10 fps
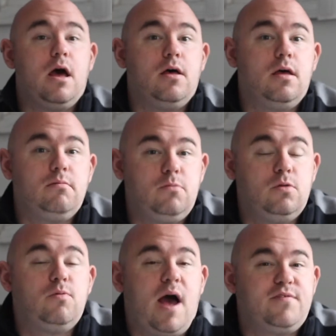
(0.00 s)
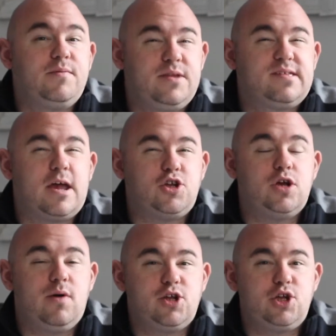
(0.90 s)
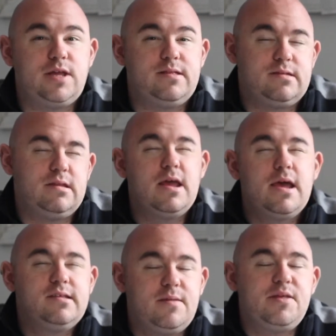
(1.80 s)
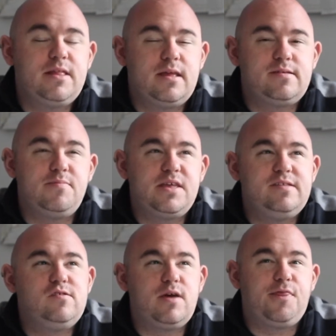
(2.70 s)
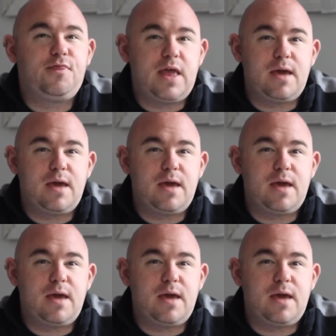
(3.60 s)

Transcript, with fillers: I'll, we'll have some discussion questions and something that, some things you can think